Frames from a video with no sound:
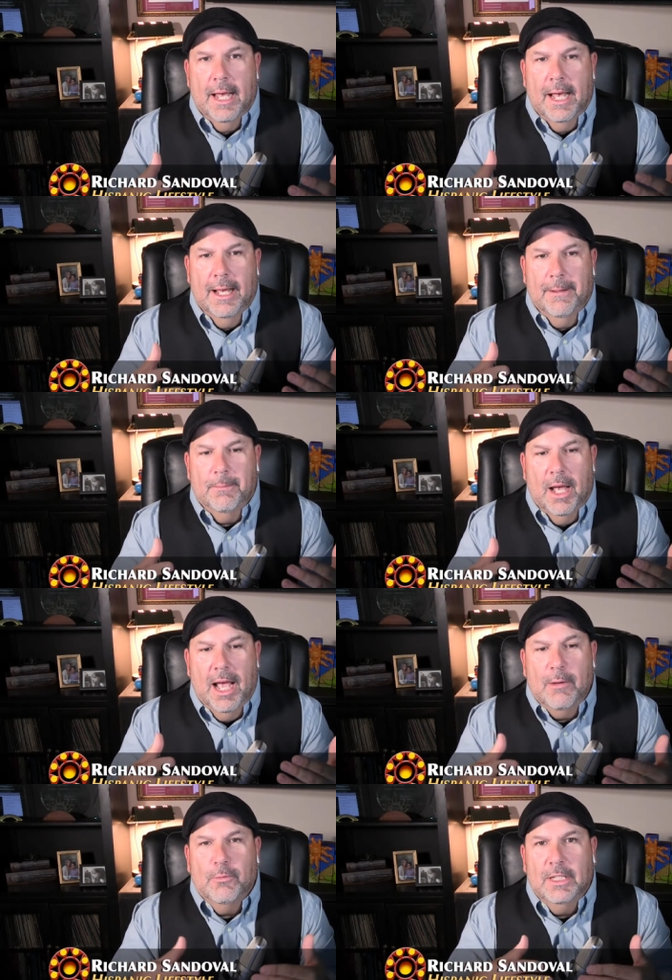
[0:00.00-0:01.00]
Um,
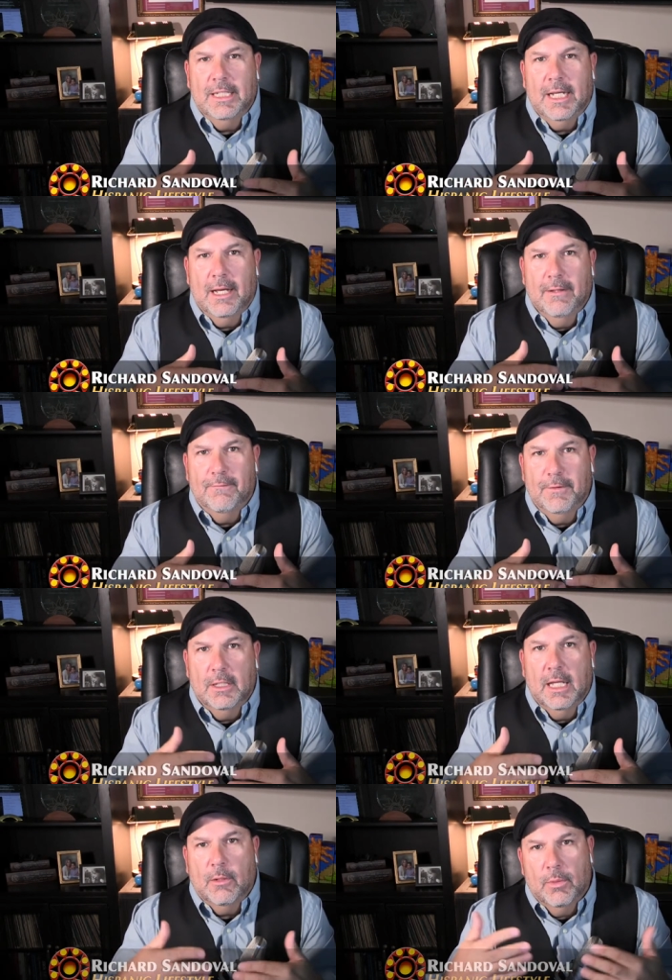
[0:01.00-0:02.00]
I really kind of feel
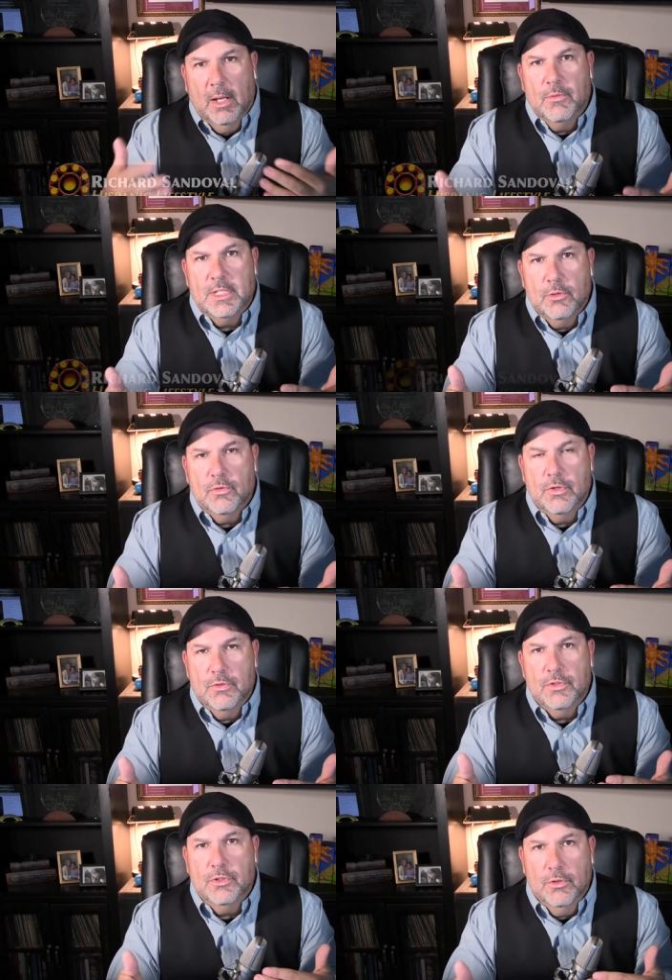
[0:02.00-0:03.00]
like when I was
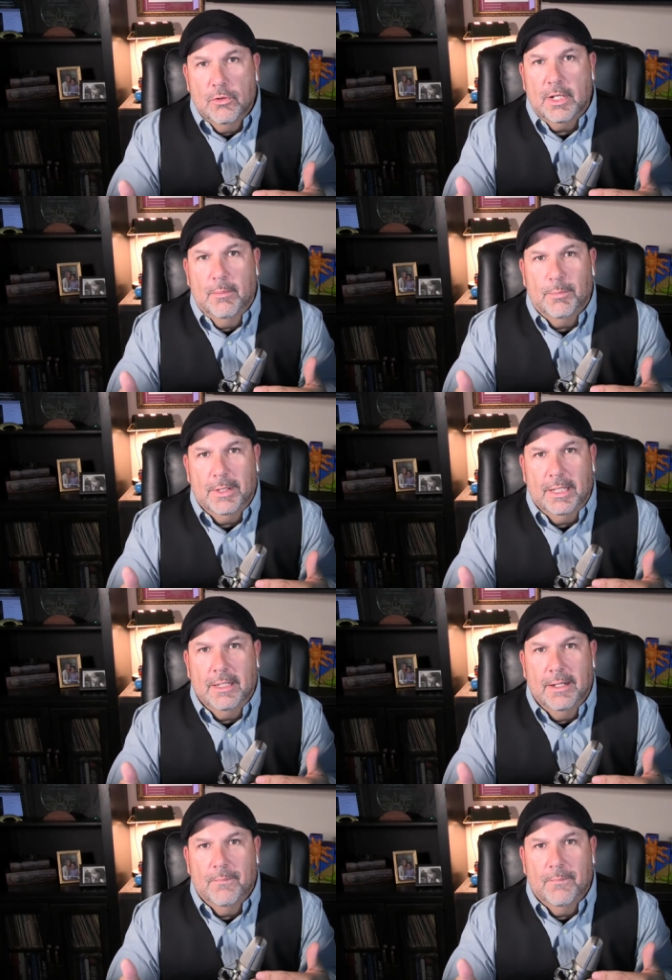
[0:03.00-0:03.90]
introduced to your company,